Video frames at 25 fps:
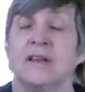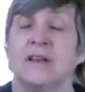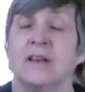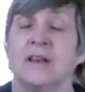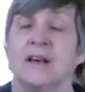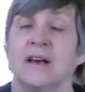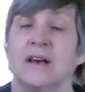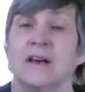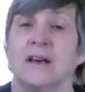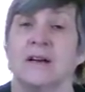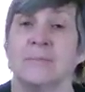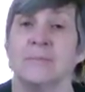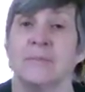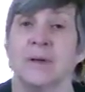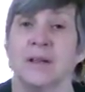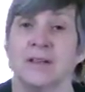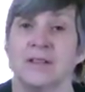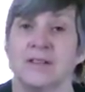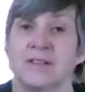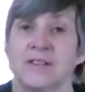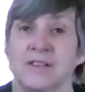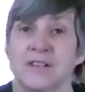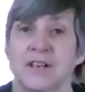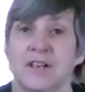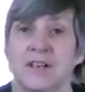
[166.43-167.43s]
And
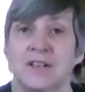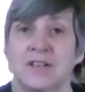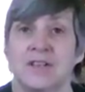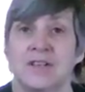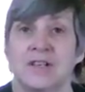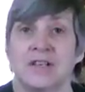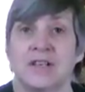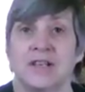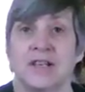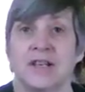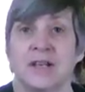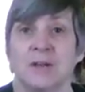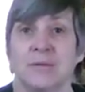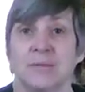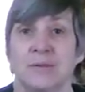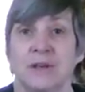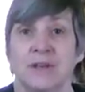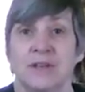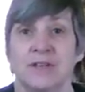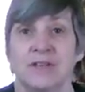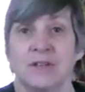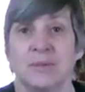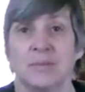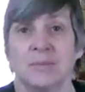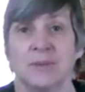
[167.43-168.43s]
certainly
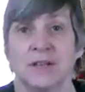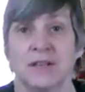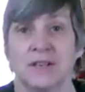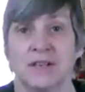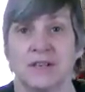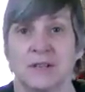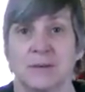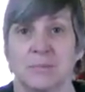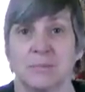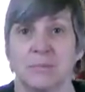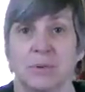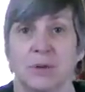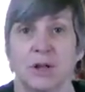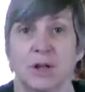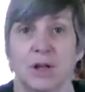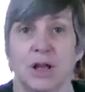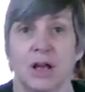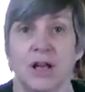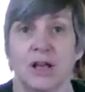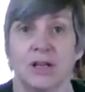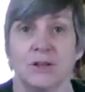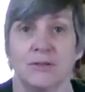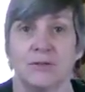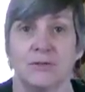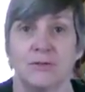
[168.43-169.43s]
with something simple
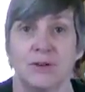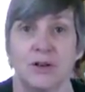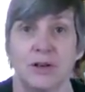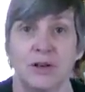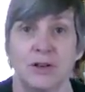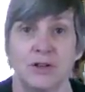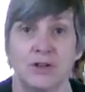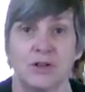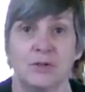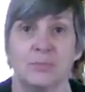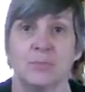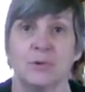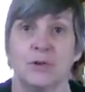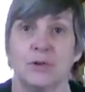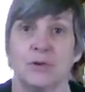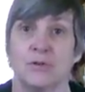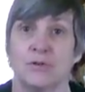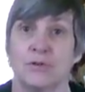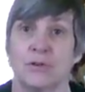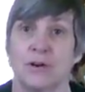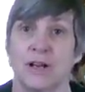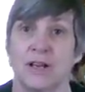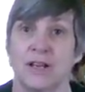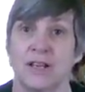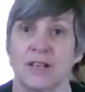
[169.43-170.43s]
like the first move,
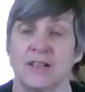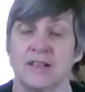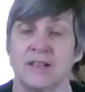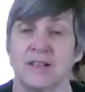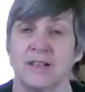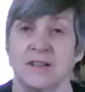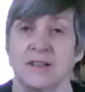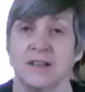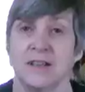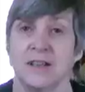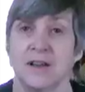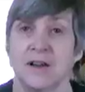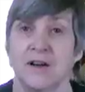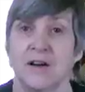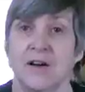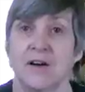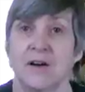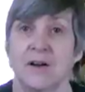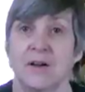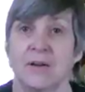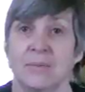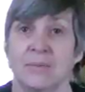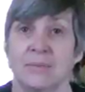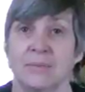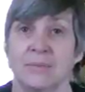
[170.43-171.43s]
raising the
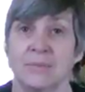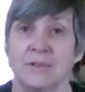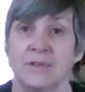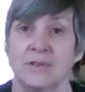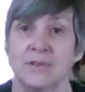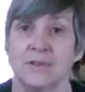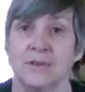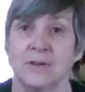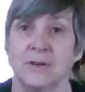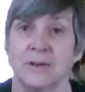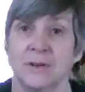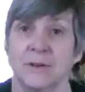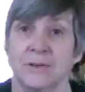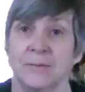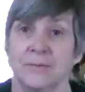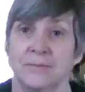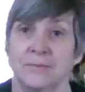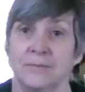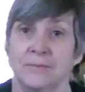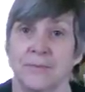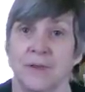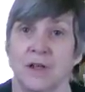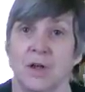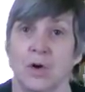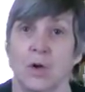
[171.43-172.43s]
arms,
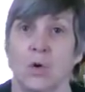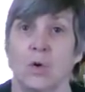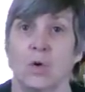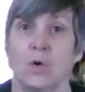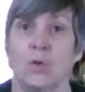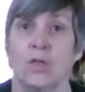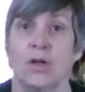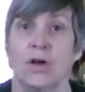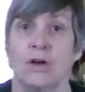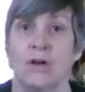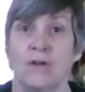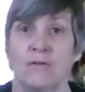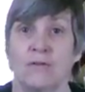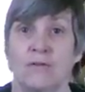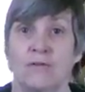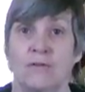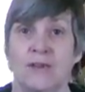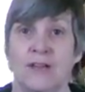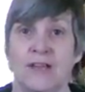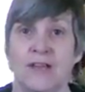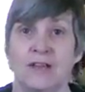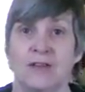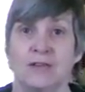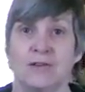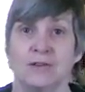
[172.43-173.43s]
although it
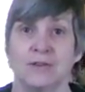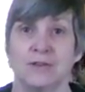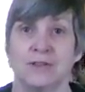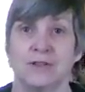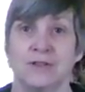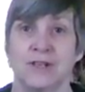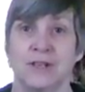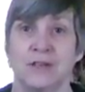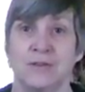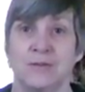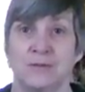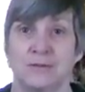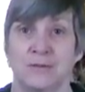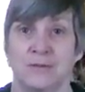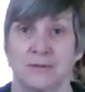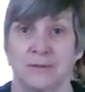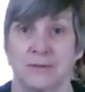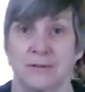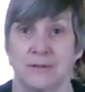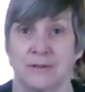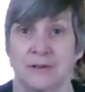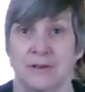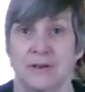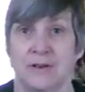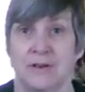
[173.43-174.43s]
feels as if
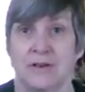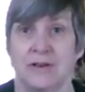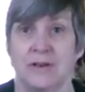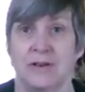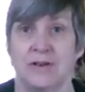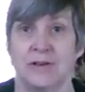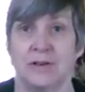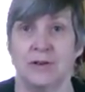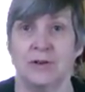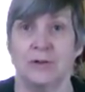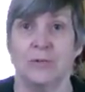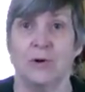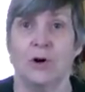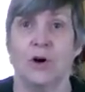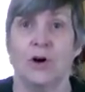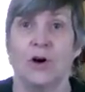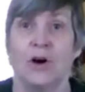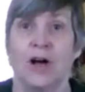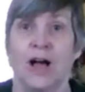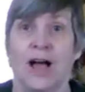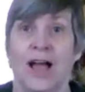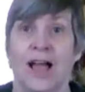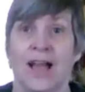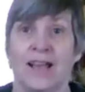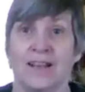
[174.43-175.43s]
you are
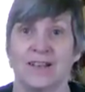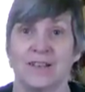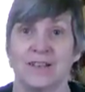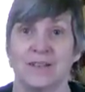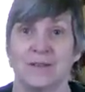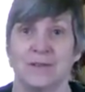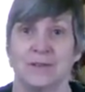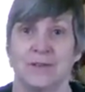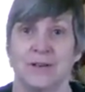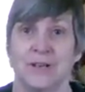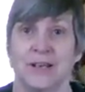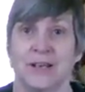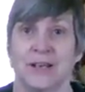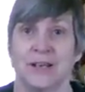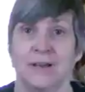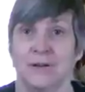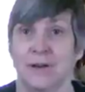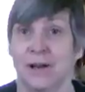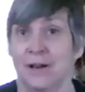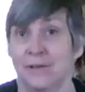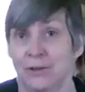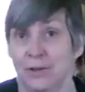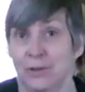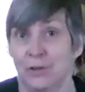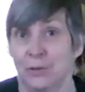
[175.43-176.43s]
actively,
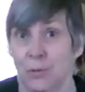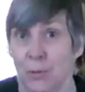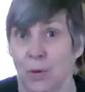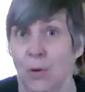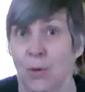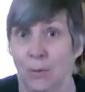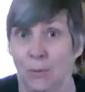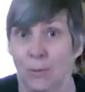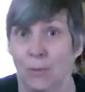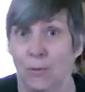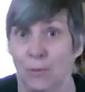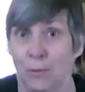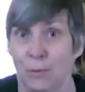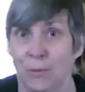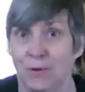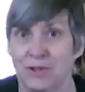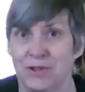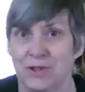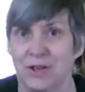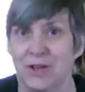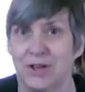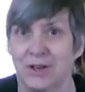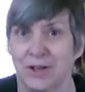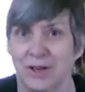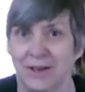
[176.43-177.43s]
and you almost
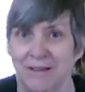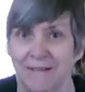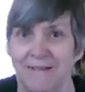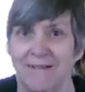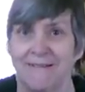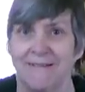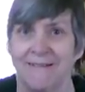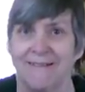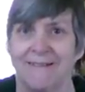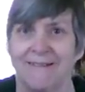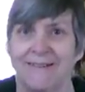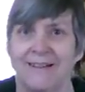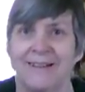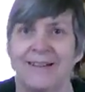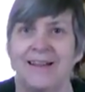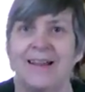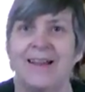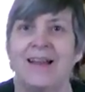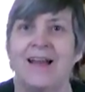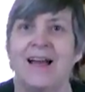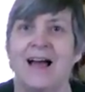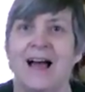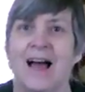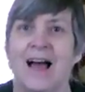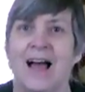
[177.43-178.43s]
certainly are,
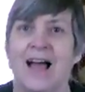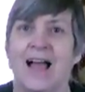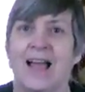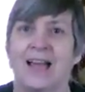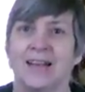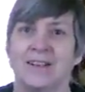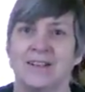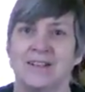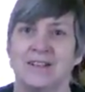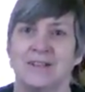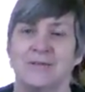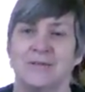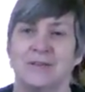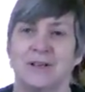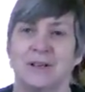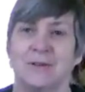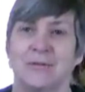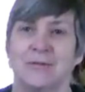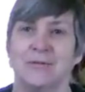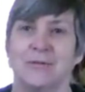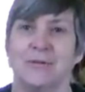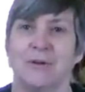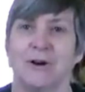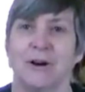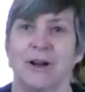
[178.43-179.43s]
actively
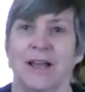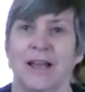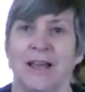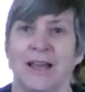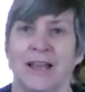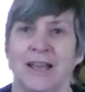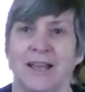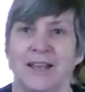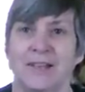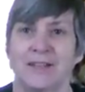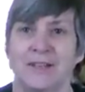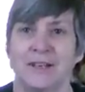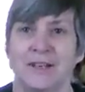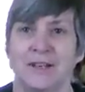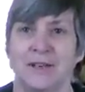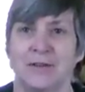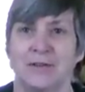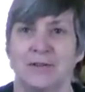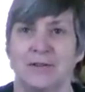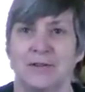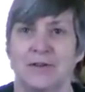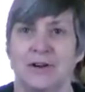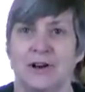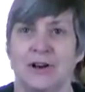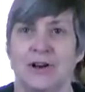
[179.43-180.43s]
raising
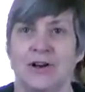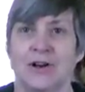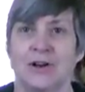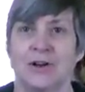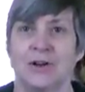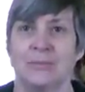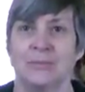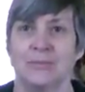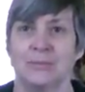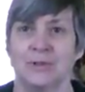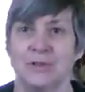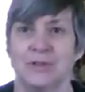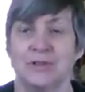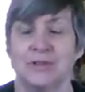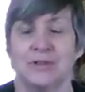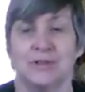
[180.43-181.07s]
your arms and